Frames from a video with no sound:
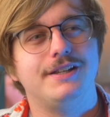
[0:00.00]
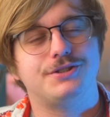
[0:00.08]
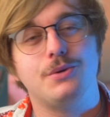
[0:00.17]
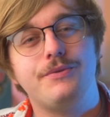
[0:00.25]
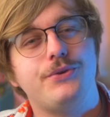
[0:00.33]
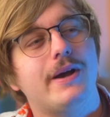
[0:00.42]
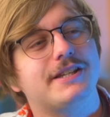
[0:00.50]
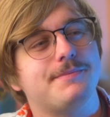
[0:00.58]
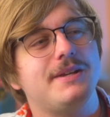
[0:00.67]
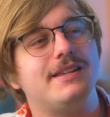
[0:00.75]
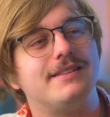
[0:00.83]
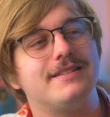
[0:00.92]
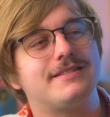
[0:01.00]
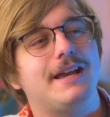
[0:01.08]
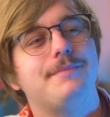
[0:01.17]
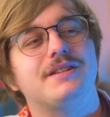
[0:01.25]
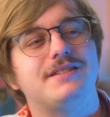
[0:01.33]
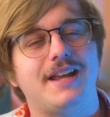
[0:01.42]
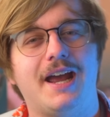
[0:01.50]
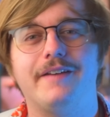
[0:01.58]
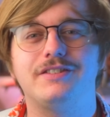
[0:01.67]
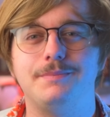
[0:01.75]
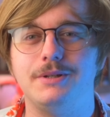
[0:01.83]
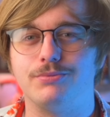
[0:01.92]
So if you ask me, this game doesn't
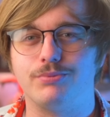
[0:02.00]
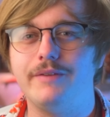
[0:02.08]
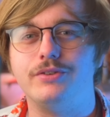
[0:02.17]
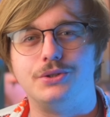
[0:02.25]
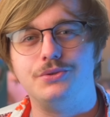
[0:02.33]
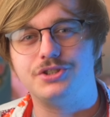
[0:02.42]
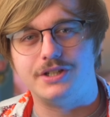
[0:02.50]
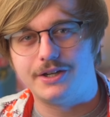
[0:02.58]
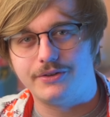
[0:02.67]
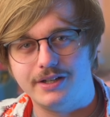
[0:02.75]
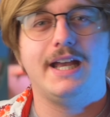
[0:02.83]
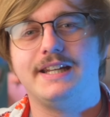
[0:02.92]
have to be revolutionary.